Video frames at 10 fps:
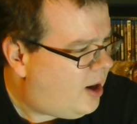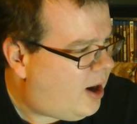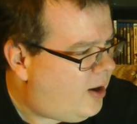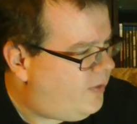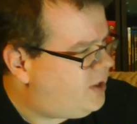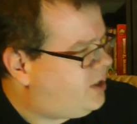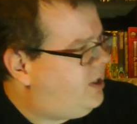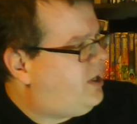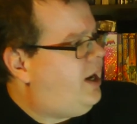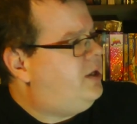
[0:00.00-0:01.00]
Uh, this
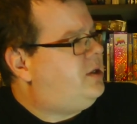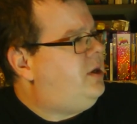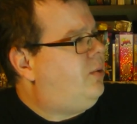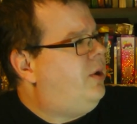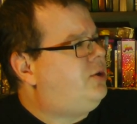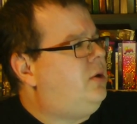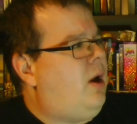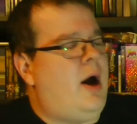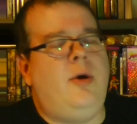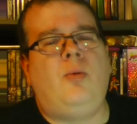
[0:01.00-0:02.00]
contains the
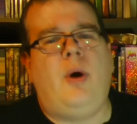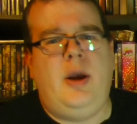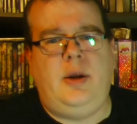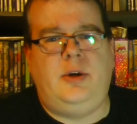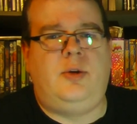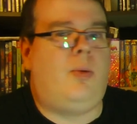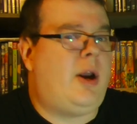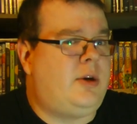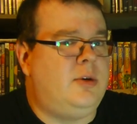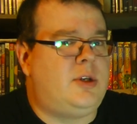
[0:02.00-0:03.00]
original unrated
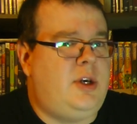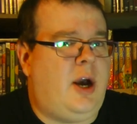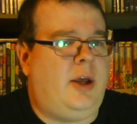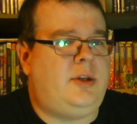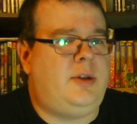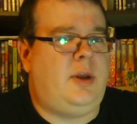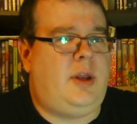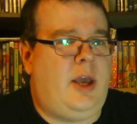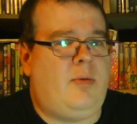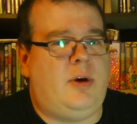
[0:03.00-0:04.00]
director's cut that
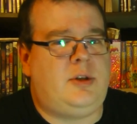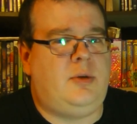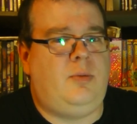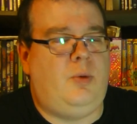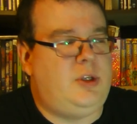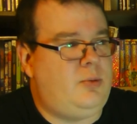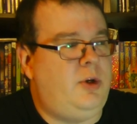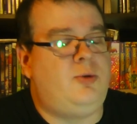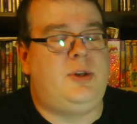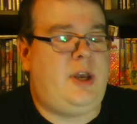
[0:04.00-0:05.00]
Ken Russell was,
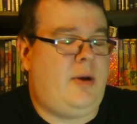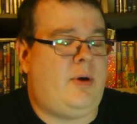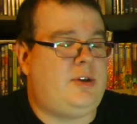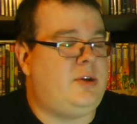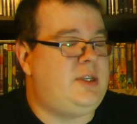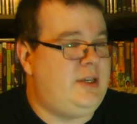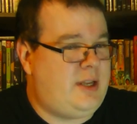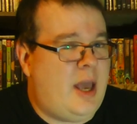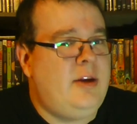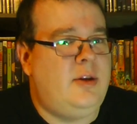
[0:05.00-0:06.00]
which was Ken Russell's
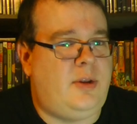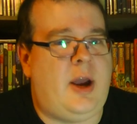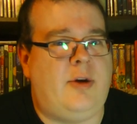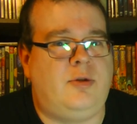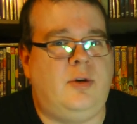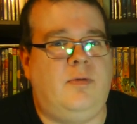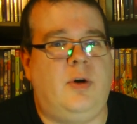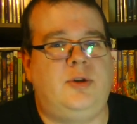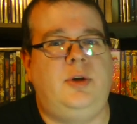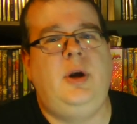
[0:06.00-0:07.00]
intended theatrical
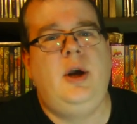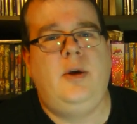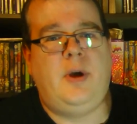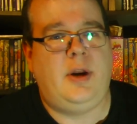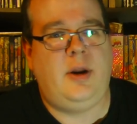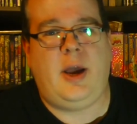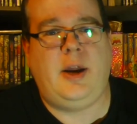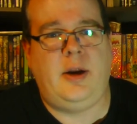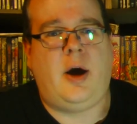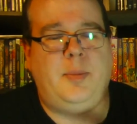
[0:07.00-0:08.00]
version that
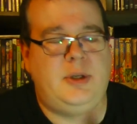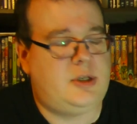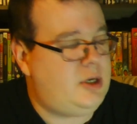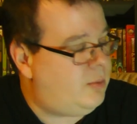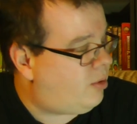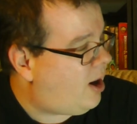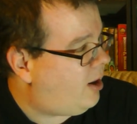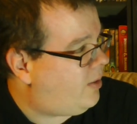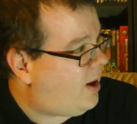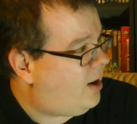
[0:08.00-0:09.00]
had not been seen
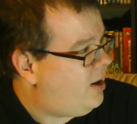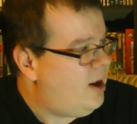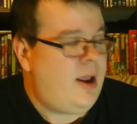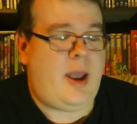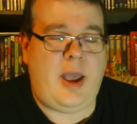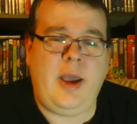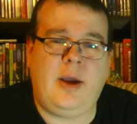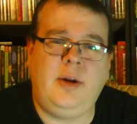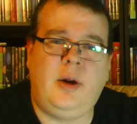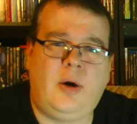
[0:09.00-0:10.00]
prior to that,
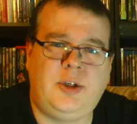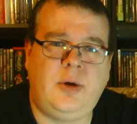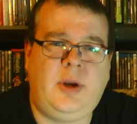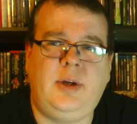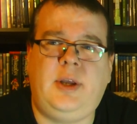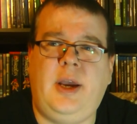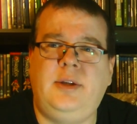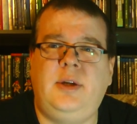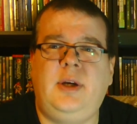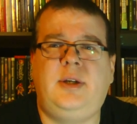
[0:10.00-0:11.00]
and it also
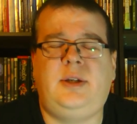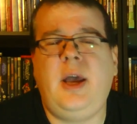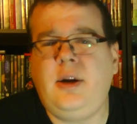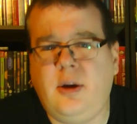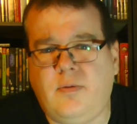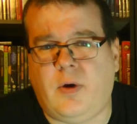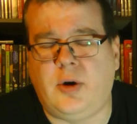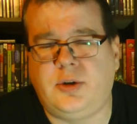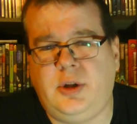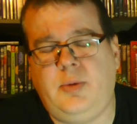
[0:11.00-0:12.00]
contains an extended
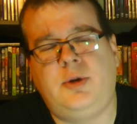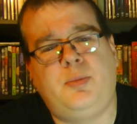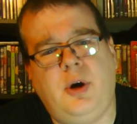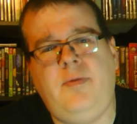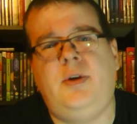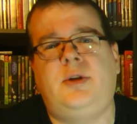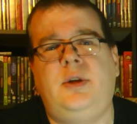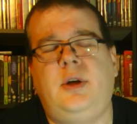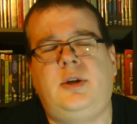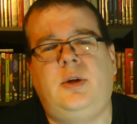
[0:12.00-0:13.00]
version that was
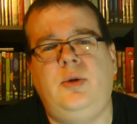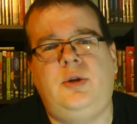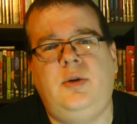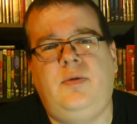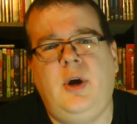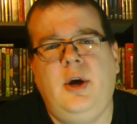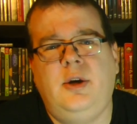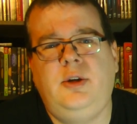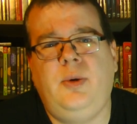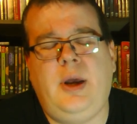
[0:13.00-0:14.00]
previously exclusive
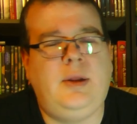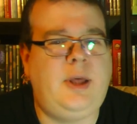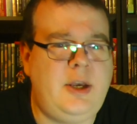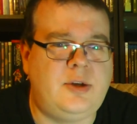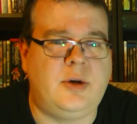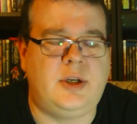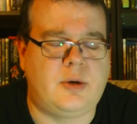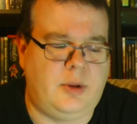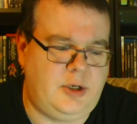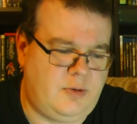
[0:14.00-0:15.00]
to a Laserdisc
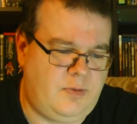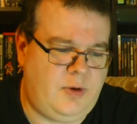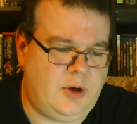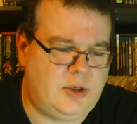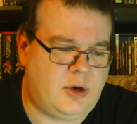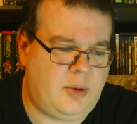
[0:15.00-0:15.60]
release from a few years ago.